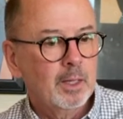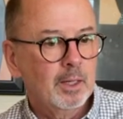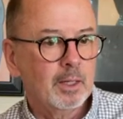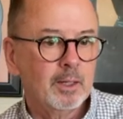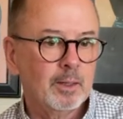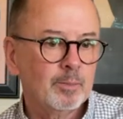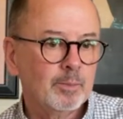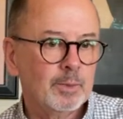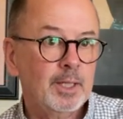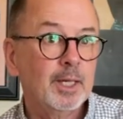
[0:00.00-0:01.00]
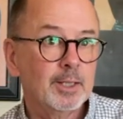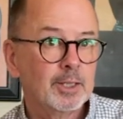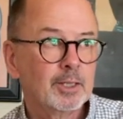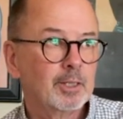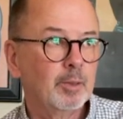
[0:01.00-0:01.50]
Um,
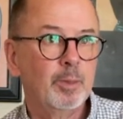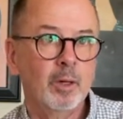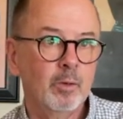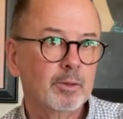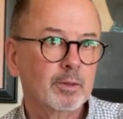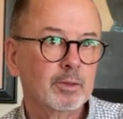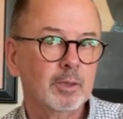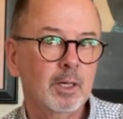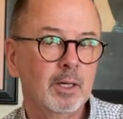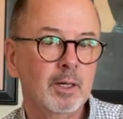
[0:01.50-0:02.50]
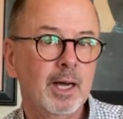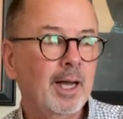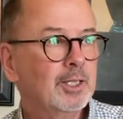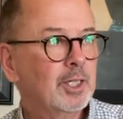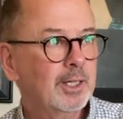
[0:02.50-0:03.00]
yes, to both. Uh, I
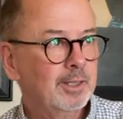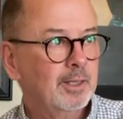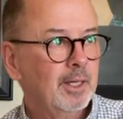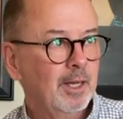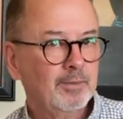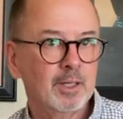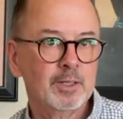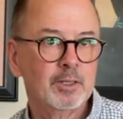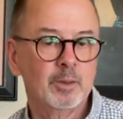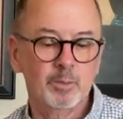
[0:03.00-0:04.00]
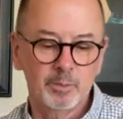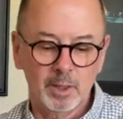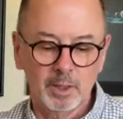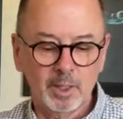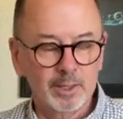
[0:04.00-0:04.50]
actually have done some
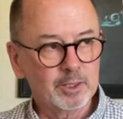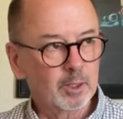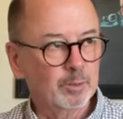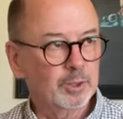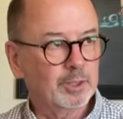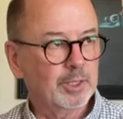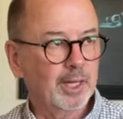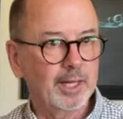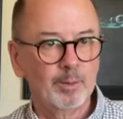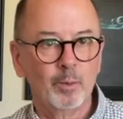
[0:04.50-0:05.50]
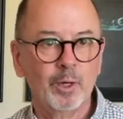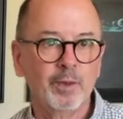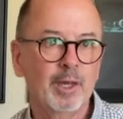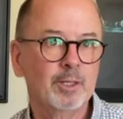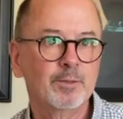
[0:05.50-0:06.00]
uh, clay sculptures and I had them around
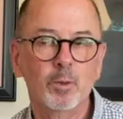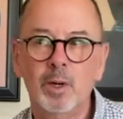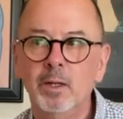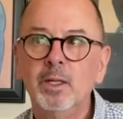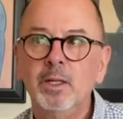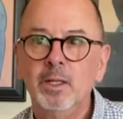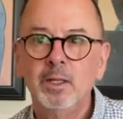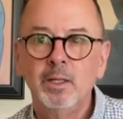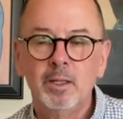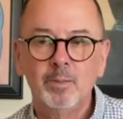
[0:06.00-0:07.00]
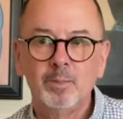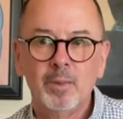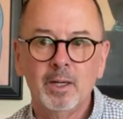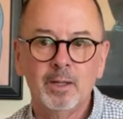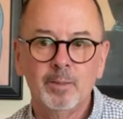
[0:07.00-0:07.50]
the house for a while.
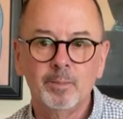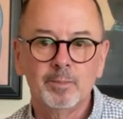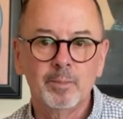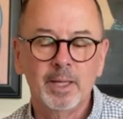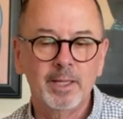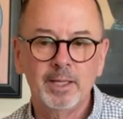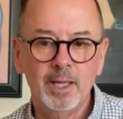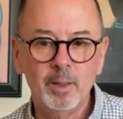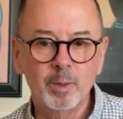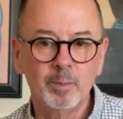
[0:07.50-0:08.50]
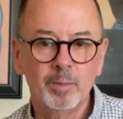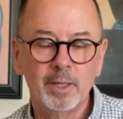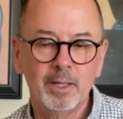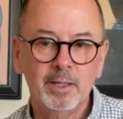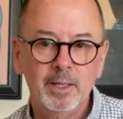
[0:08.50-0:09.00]
Um, I didn't keep them,
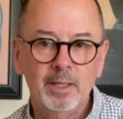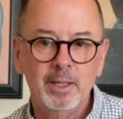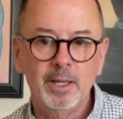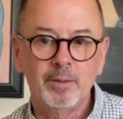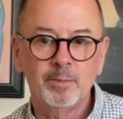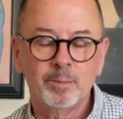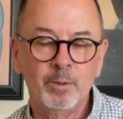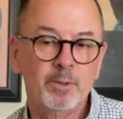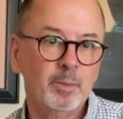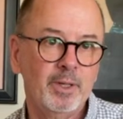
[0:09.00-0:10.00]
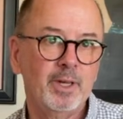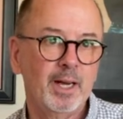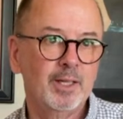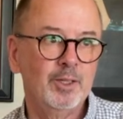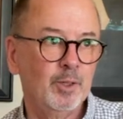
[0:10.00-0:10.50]
but it proved to me that I
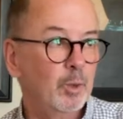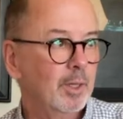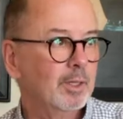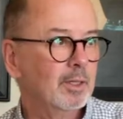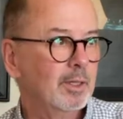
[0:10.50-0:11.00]
could do it.